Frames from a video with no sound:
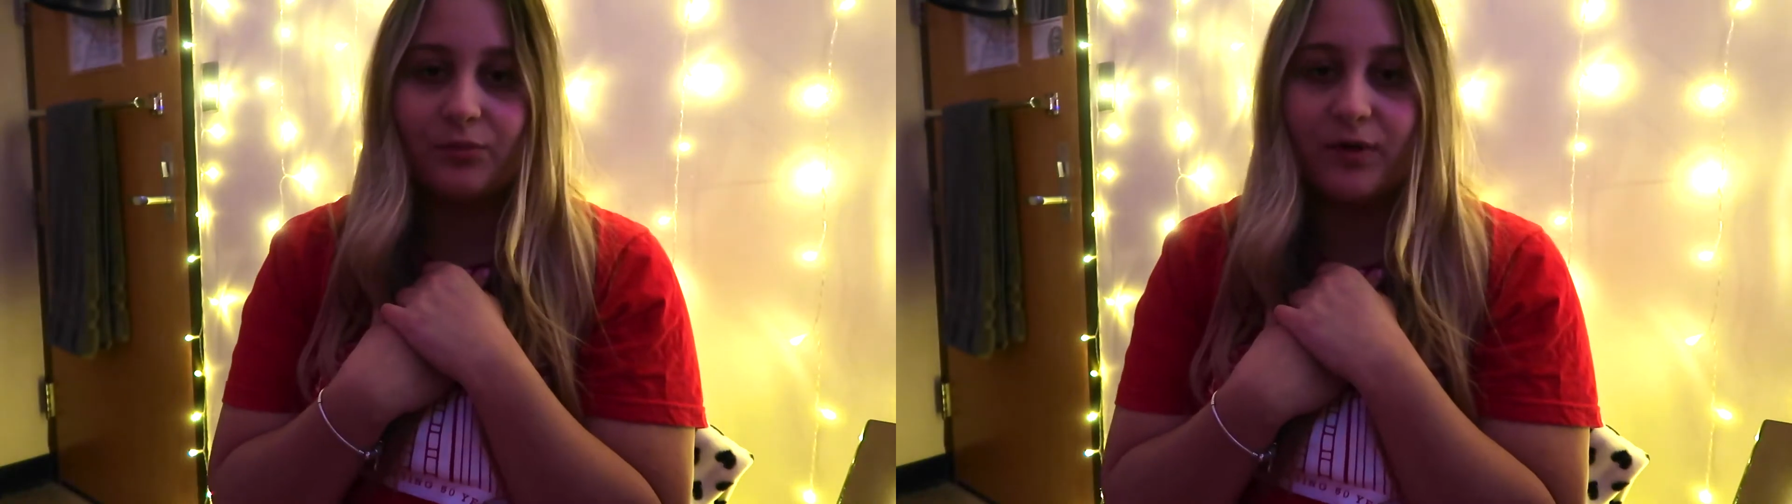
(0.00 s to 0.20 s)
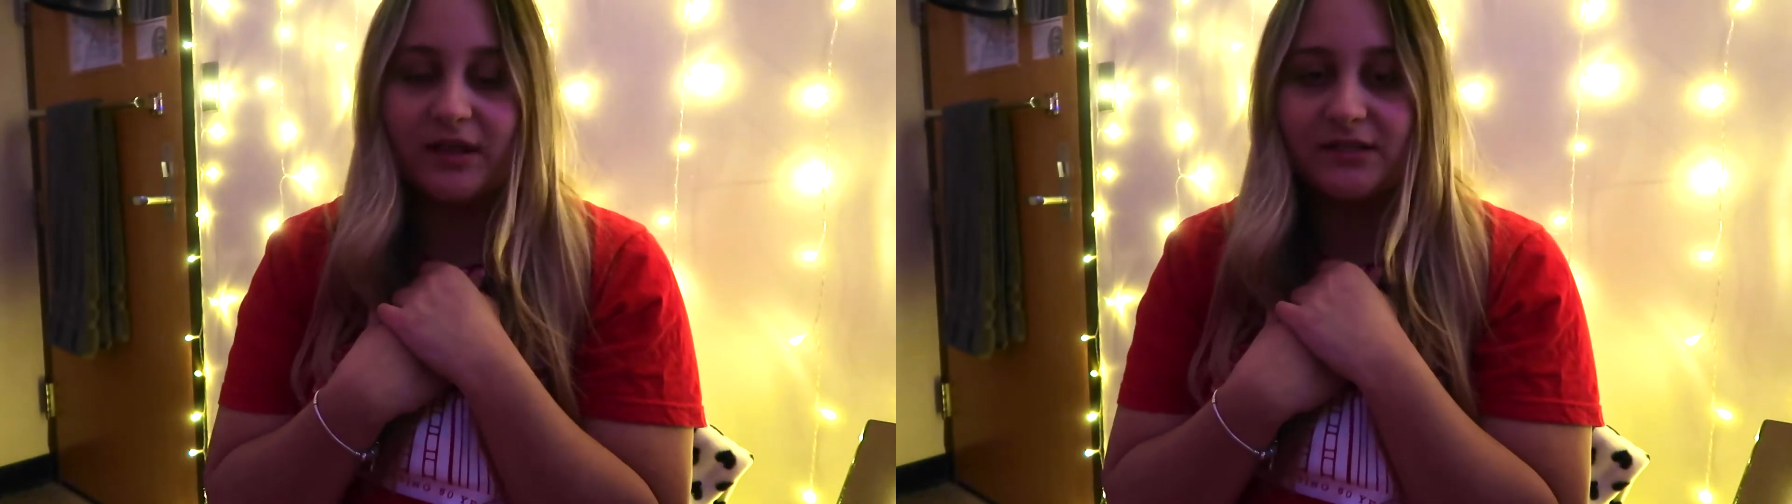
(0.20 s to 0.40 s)

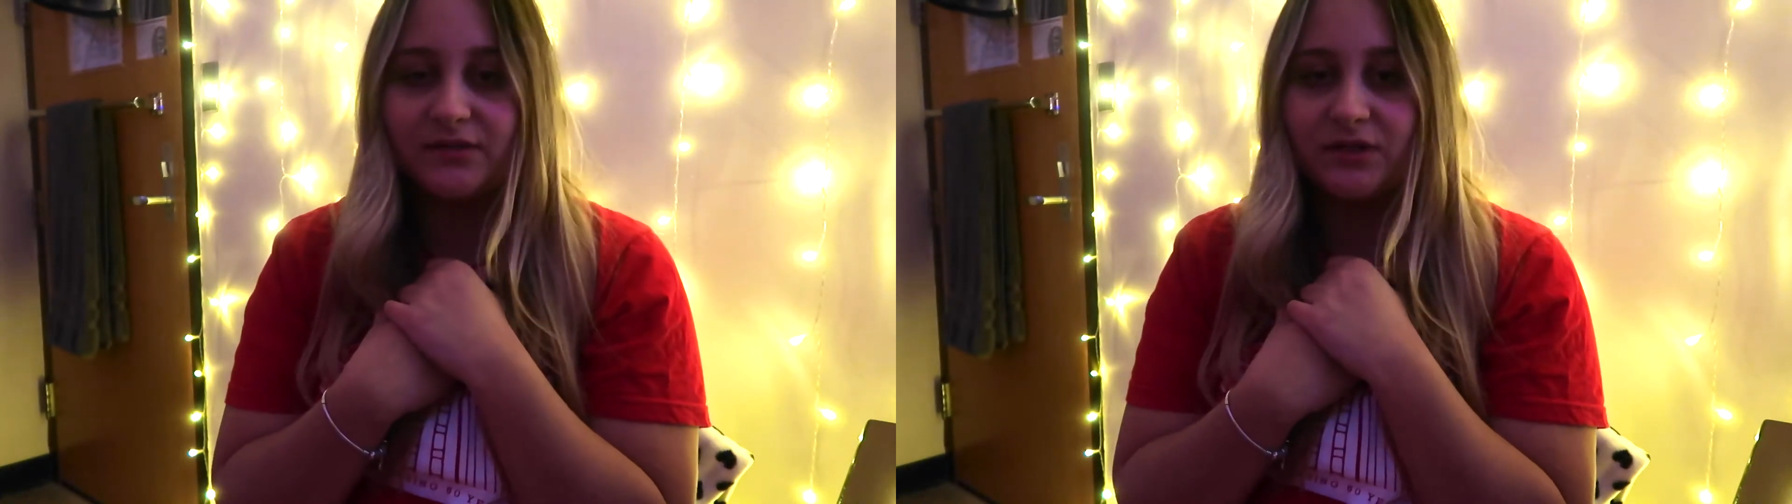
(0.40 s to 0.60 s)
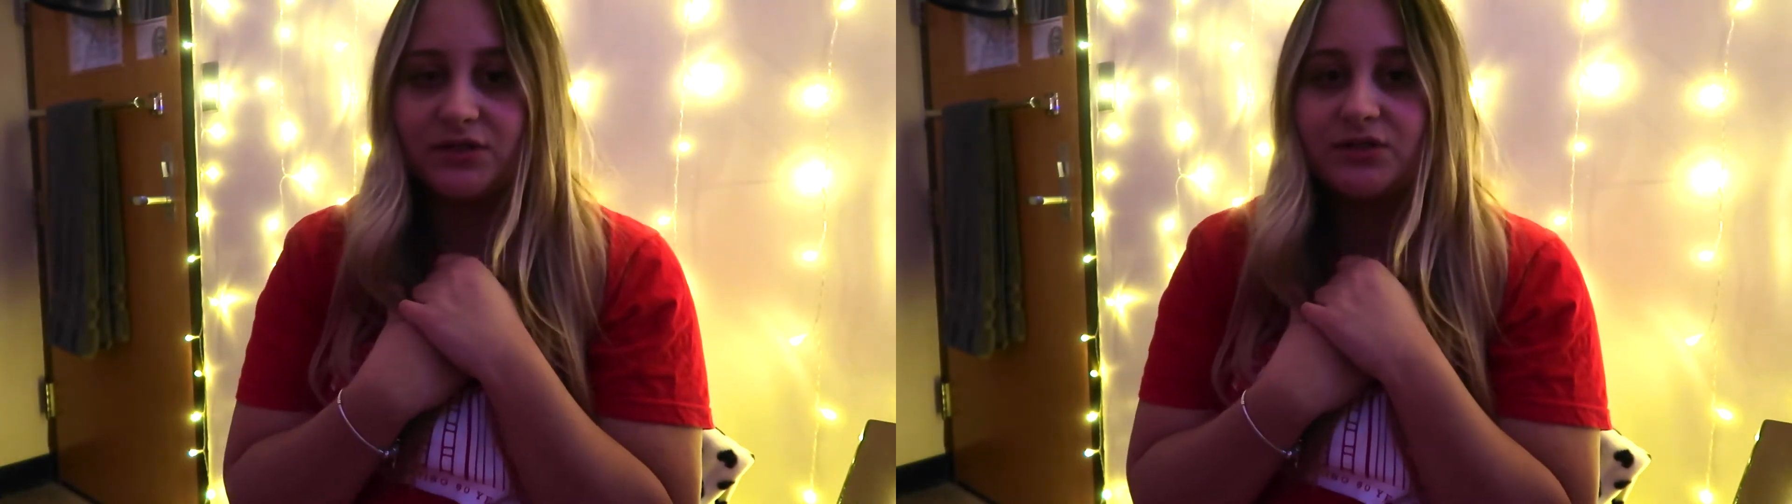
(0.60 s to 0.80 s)

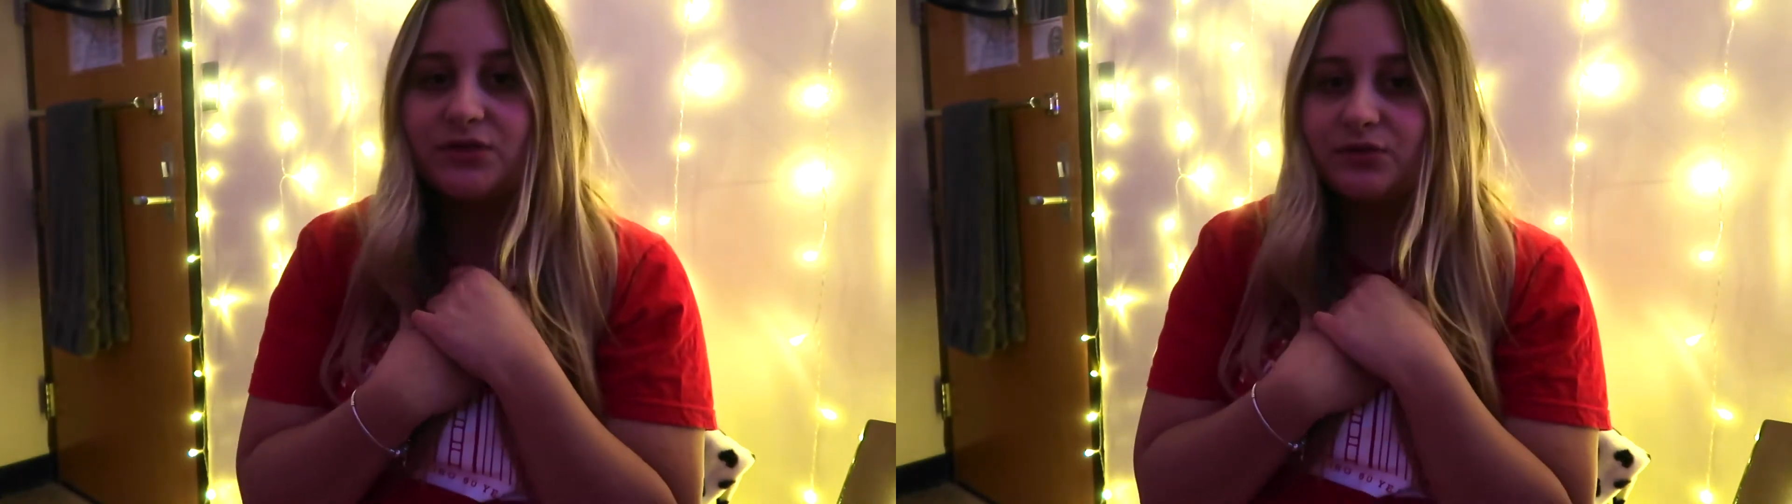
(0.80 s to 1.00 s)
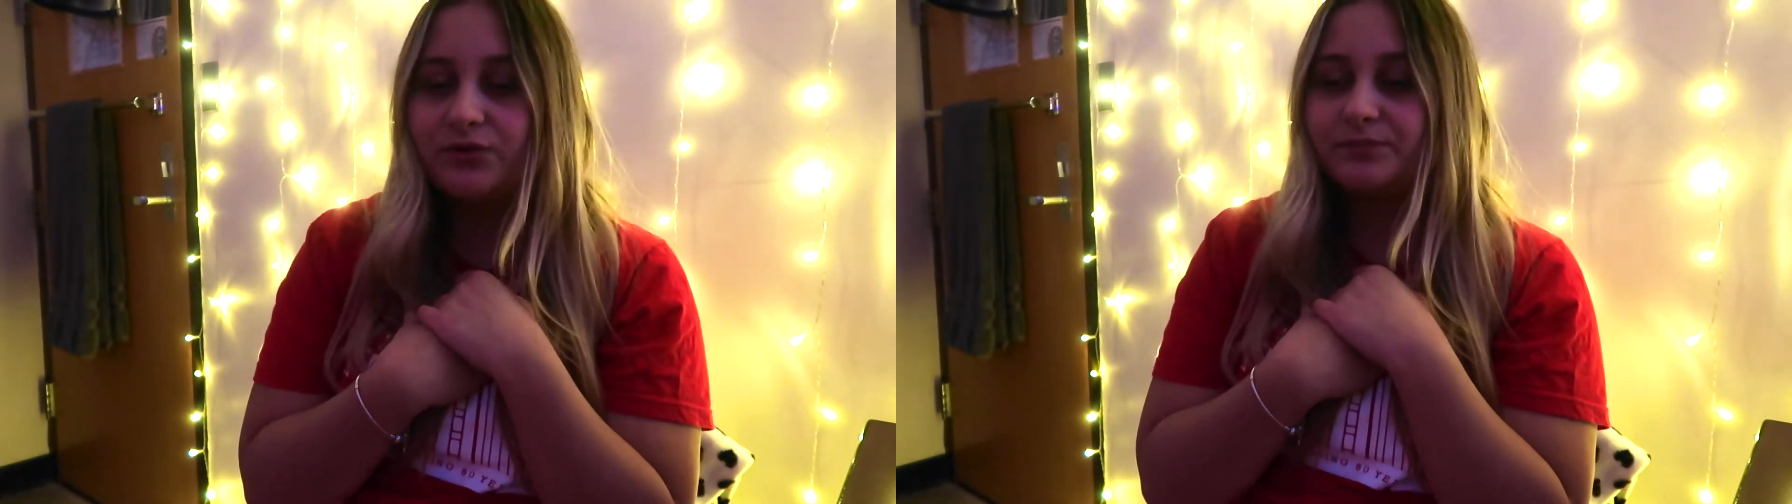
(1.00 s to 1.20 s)
relatively
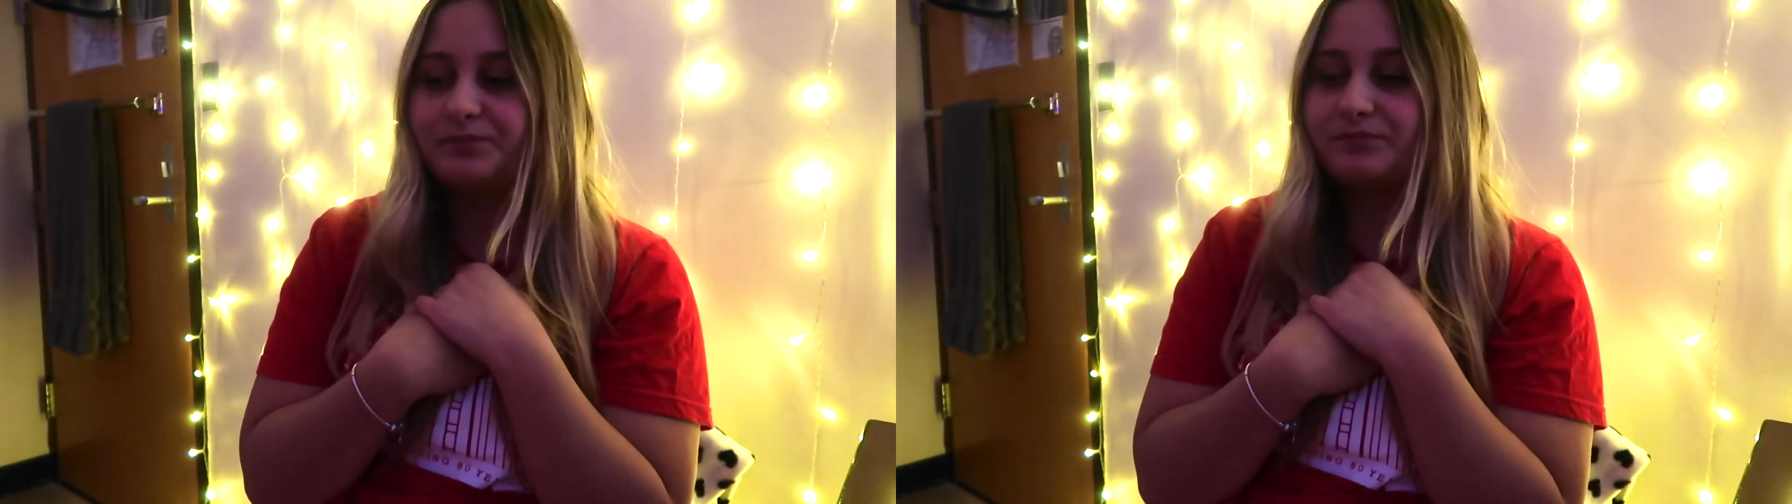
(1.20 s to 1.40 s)
soon.